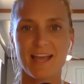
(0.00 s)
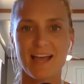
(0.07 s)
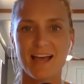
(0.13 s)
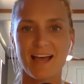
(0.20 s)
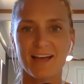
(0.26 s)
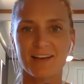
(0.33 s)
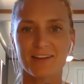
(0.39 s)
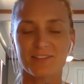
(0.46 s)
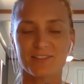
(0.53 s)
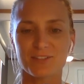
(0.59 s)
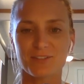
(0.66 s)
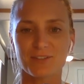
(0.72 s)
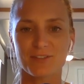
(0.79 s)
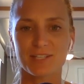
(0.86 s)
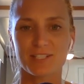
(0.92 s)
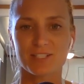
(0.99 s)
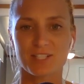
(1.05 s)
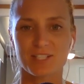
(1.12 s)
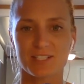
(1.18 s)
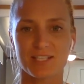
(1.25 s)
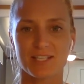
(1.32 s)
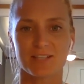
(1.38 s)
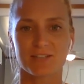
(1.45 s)
haven't already
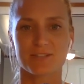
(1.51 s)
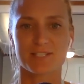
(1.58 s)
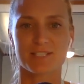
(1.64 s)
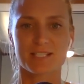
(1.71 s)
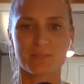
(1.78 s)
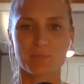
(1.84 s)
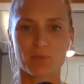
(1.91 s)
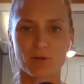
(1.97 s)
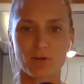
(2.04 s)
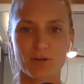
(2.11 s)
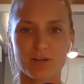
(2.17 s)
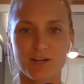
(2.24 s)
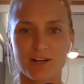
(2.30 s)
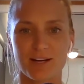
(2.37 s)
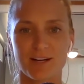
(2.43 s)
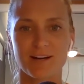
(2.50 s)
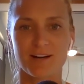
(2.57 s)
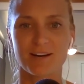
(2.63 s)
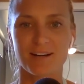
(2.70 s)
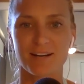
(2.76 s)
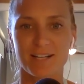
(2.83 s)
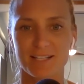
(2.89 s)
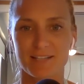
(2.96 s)
checked out Kristy's blog, I
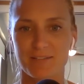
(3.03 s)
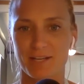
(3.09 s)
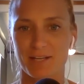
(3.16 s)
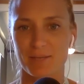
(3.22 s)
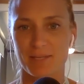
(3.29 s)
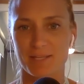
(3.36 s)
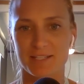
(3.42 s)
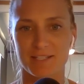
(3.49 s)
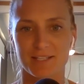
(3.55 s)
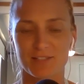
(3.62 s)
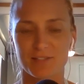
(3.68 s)
highly recommend it.